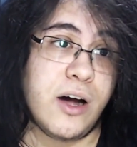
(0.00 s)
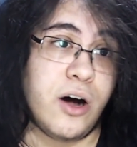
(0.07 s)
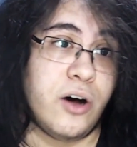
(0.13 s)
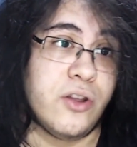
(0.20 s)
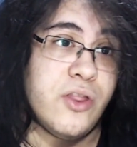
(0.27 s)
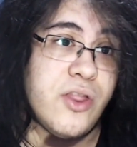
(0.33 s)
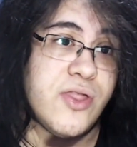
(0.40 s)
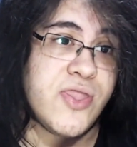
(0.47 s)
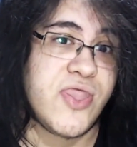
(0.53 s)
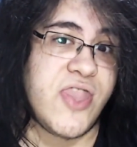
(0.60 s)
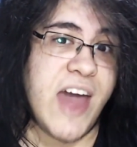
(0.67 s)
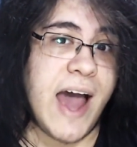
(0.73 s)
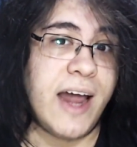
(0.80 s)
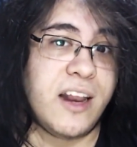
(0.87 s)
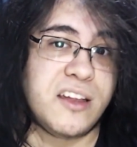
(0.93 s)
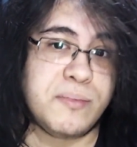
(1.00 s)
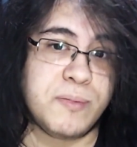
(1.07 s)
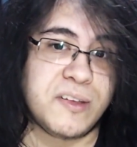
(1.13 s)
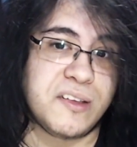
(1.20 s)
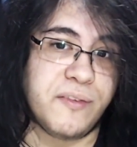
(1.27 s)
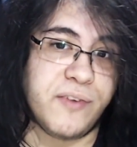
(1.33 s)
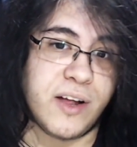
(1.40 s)
on that
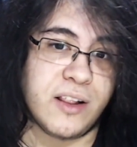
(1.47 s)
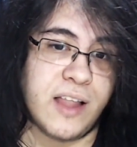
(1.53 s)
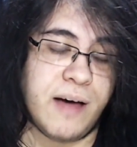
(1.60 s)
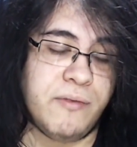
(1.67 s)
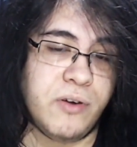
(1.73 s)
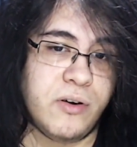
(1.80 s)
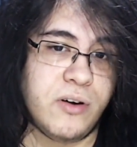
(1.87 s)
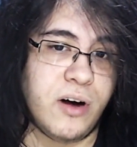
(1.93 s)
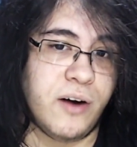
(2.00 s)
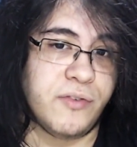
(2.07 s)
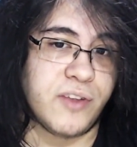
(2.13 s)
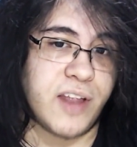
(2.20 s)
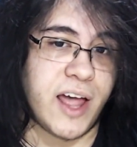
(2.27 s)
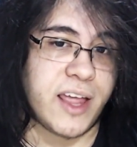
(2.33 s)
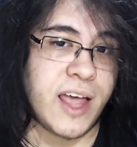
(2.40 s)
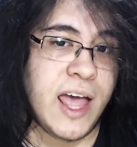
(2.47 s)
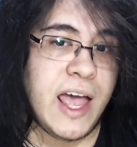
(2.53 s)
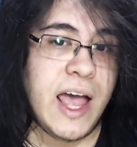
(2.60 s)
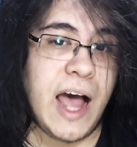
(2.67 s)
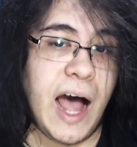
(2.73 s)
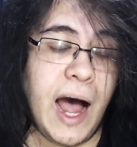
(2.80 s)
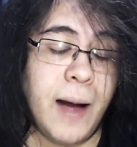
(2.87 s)
specific level of, like,
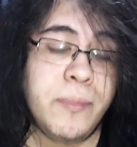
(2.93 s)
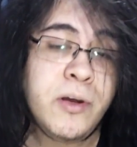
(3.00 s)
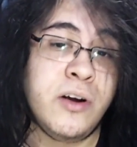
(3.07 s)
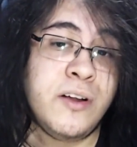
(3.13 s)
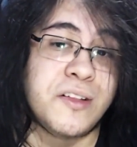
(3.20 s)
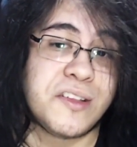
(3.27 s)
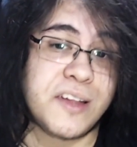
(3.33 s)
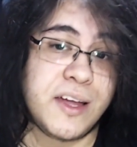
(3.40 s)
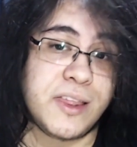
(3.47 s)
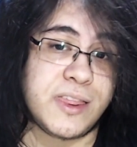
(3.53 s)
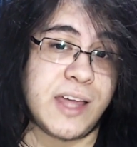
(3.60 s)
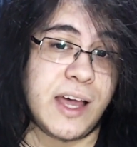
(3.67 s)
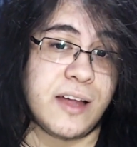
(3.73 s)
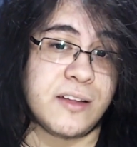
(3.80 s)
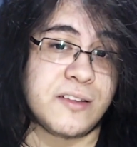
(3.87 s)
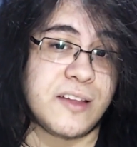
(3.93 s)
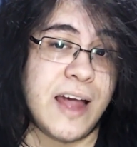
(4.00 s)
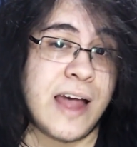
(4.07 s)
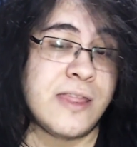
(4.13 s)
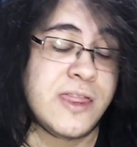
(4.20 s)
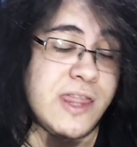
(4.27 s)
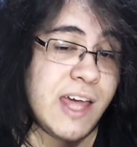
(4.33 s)
I'm gonna say things,
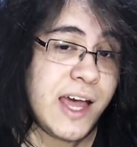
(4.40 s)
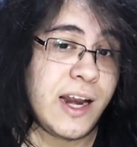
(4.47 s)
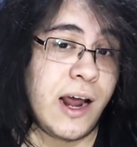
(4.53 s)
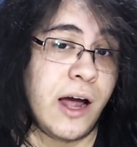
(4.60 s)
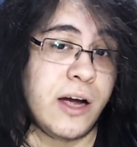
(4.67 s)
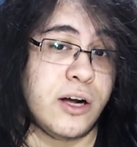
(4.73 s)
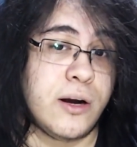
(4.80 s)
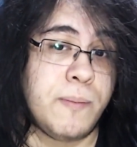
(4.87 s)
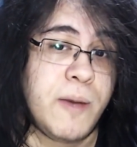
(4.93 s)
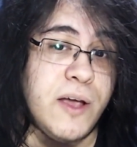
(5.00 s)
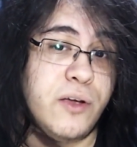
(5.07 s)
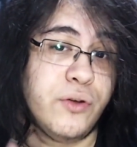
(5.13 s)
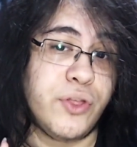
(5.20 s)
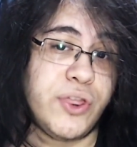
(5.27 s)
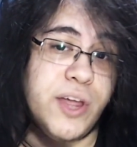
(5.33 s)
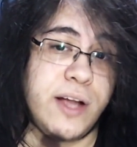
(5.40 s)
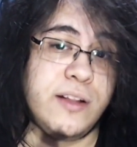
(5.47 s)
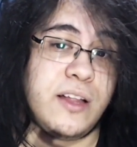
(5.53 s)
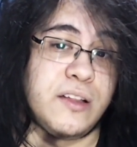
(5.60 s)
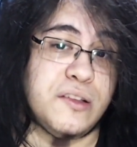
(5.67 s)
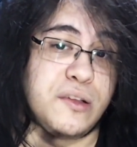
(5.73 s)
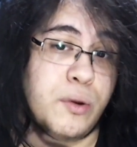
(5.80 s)
and then I'm gonna make you
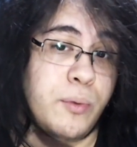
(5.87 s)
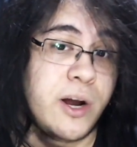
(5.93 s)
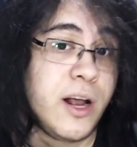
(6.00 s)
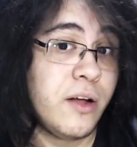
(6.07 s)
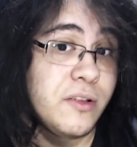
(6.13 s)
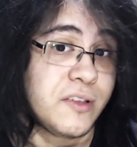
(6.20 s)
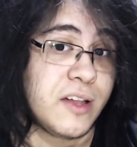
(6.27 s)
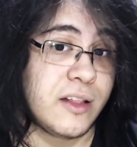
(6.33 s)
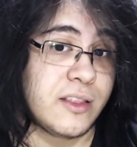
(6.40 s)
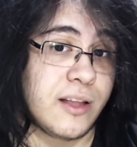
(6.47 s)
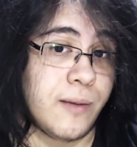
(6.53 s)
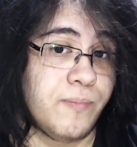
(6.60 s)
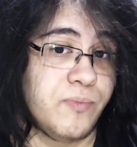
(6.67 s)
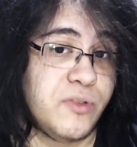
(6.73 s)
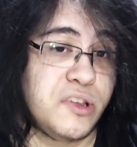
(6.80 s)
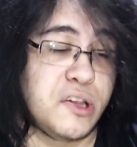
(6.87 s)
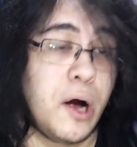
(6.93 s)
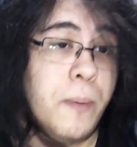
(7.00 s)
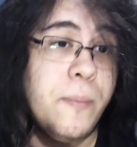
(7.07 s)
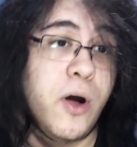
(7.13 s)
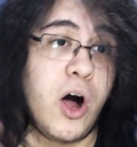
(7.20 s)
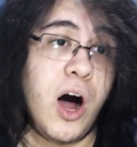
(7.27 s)
think that someone else said them.
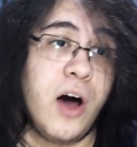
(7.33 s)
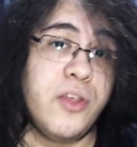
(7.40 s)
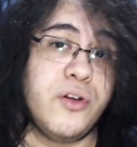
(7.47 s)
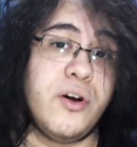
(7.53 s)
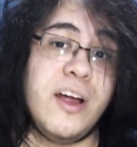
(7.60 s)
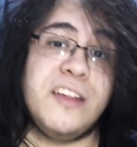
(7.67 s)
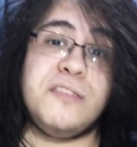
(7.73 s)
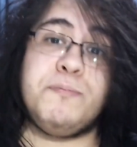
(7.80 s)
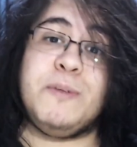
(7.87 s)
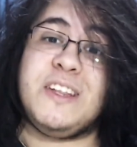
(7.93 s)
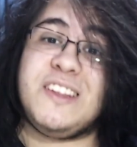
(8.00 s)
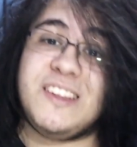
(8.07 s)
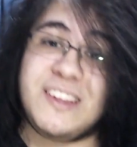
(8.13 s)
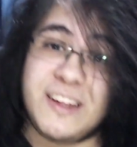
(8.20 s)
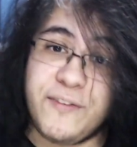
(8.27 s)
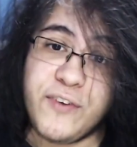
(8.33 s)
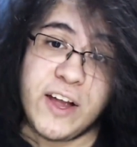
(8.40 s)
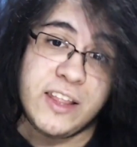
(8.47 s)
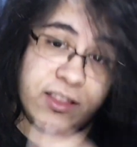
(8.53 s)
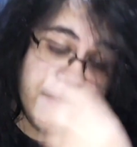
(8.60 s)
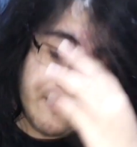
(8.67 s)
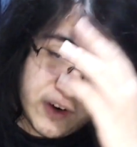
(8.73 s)
Some other
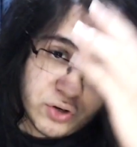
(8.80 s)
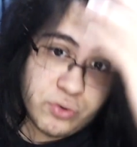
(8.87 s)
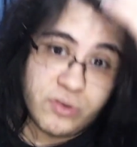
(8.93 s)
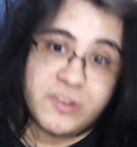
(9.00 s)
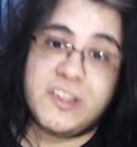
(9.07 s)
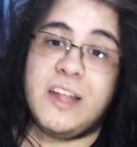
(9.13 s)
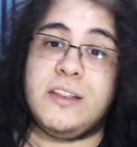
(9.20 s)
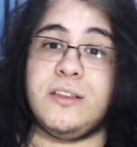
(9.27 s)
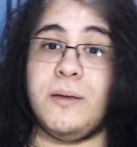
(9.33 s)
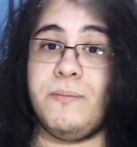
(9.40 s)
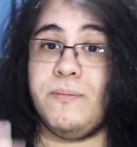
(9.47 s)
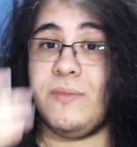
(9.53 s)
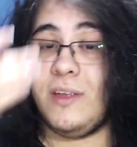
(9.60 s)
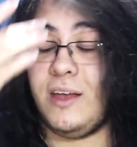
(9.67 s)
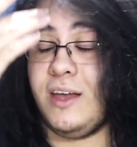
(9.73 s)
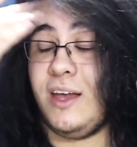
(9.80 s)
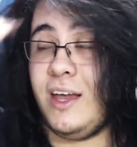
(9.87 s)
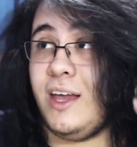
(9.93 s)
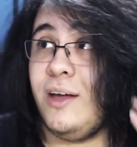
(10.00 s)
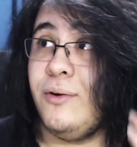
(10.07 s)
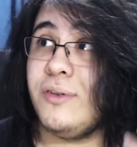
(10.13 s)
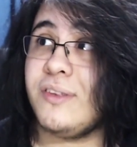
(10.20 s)
specific individual said them.
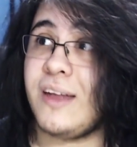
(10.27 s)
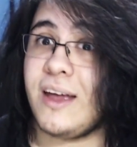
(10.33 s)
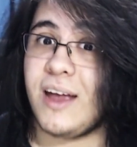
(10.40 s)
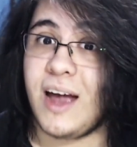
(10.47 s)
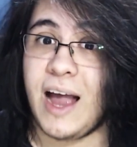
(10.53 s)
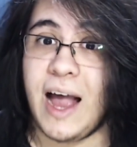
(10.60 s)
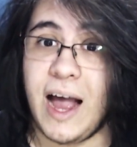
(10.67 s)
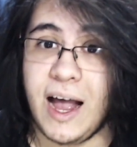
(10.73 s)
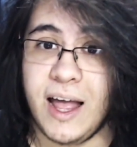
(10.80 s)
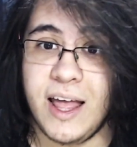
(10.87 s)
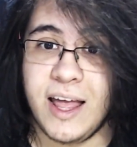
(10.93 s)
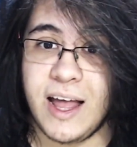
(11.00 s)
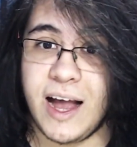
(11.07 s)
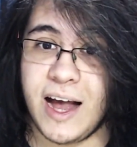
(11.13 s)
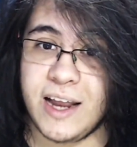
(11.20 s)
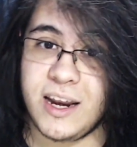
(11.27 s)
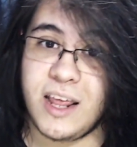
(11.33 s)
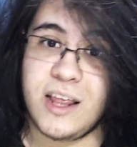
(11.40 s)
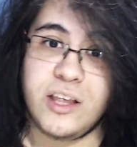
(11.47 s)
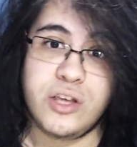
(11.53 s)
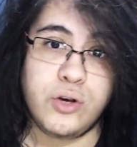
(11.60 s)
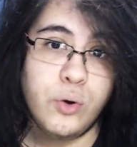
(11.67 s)
It was like, and
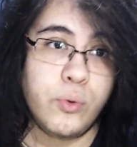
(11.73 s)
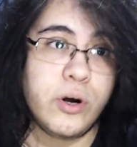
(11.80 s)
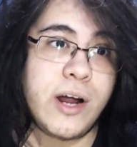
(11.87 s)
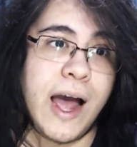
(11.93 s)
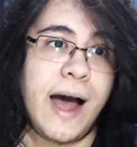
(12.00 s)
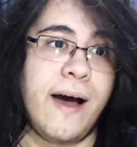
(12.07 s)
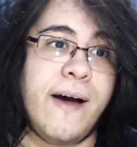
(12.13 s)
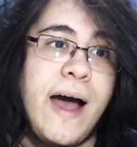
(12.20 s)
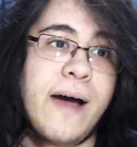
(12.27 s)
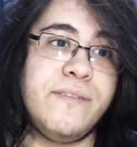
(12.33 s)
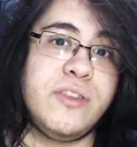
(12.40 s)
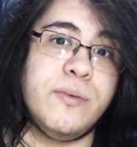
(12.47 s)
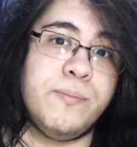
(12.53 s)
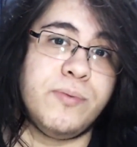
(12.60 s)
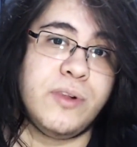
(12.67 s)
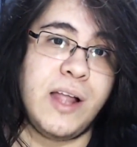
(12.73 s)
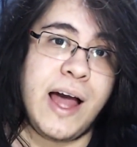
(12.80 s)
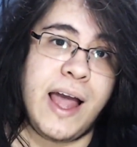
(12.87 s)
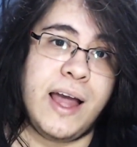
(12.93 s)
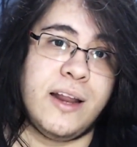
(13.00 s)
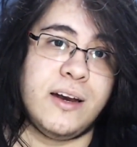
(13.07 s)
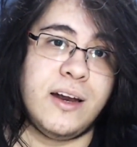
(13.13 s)
you would have to
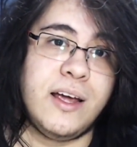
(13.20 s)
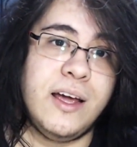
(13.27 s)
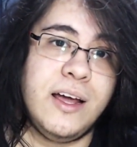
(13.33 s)
plan